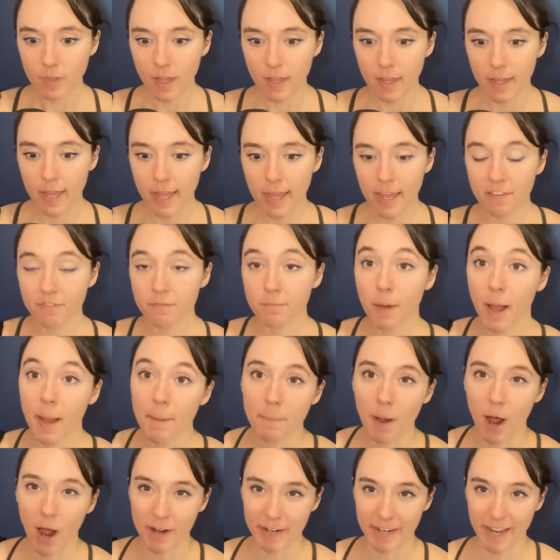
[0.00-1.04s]
if my
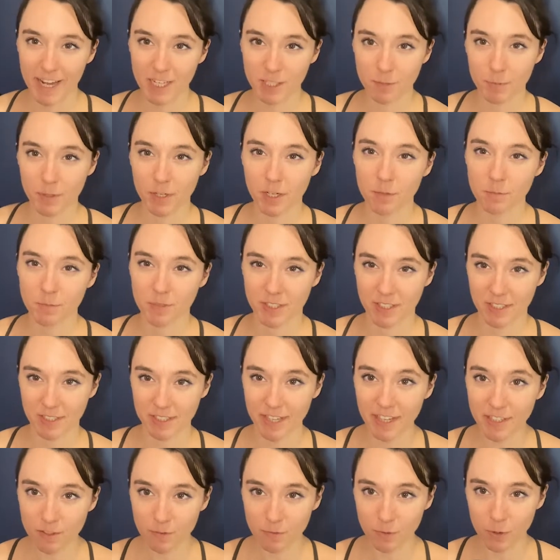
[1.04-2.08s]
podcast becomes
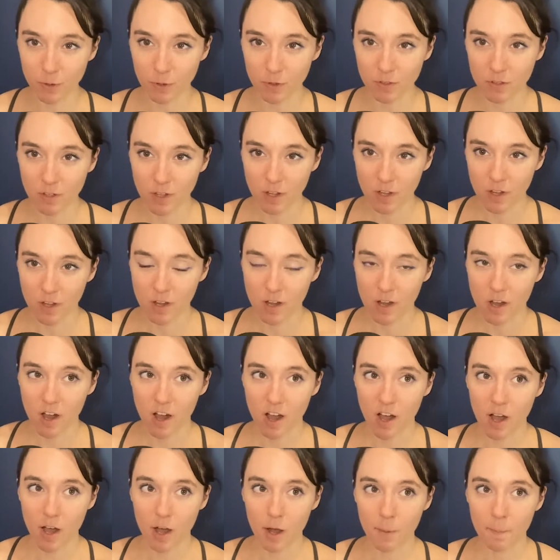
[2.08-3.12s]
successful,
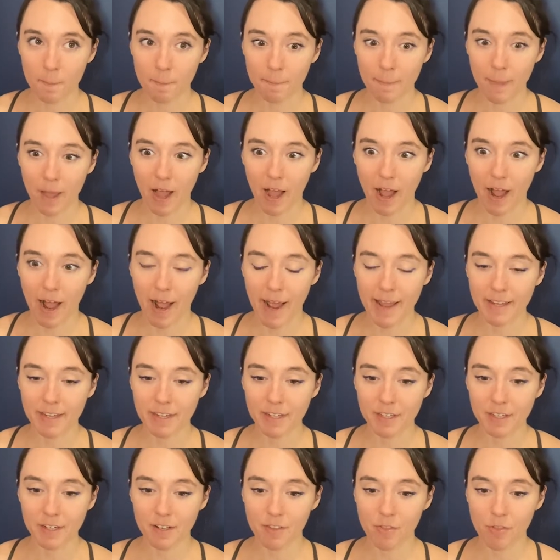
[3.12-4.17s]
I
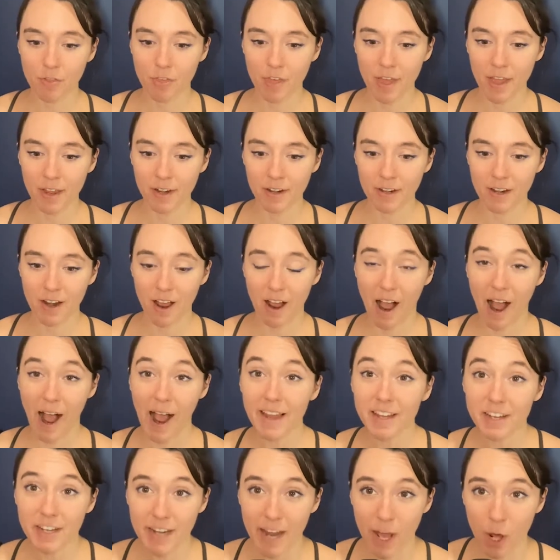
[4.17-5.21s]

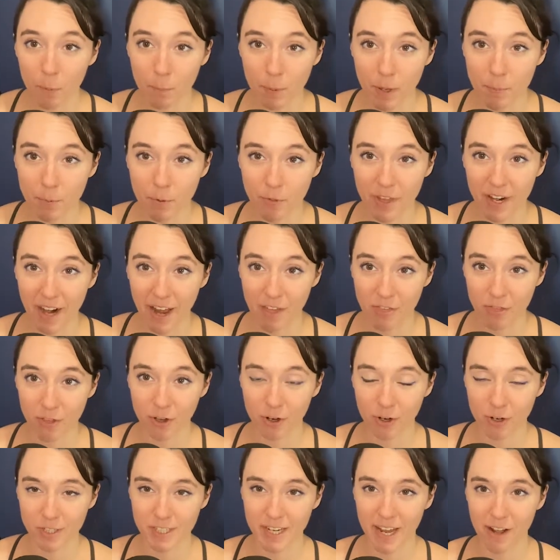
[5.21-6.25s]
could help people that I
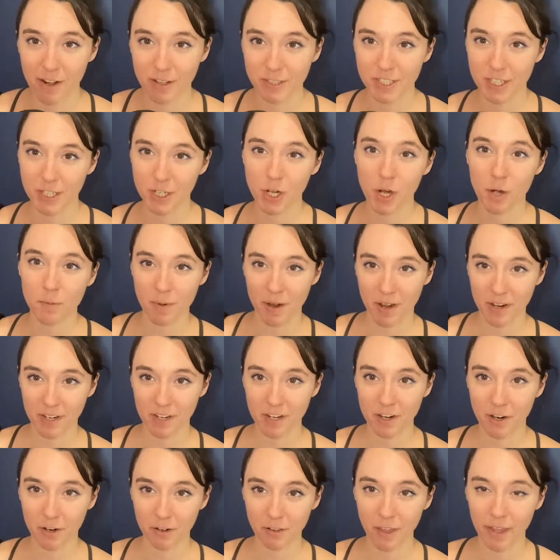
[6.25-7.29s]
think are talented come on
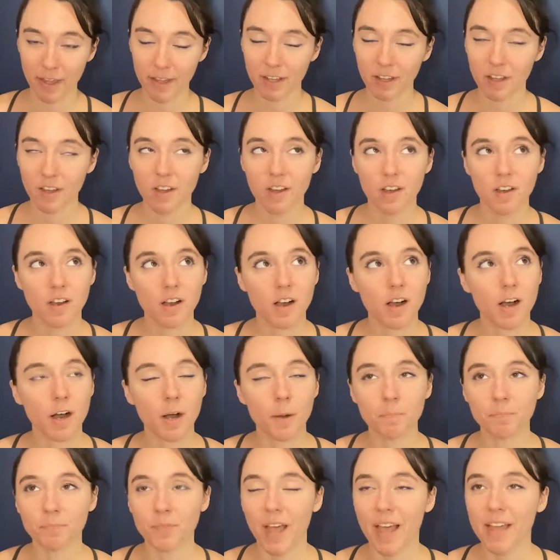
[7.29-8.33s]
here. Like,
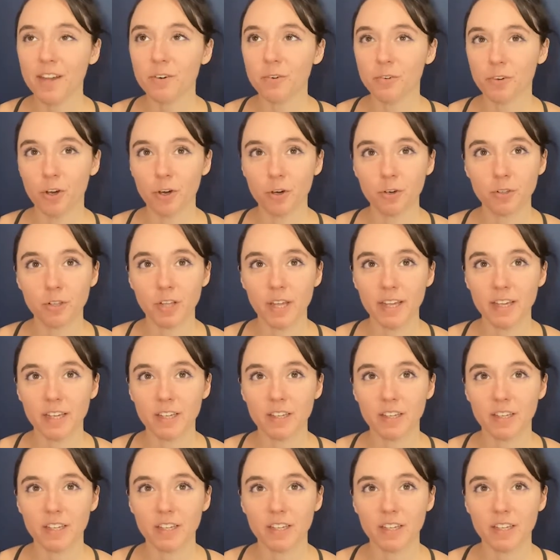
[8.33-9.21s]
I don't know, like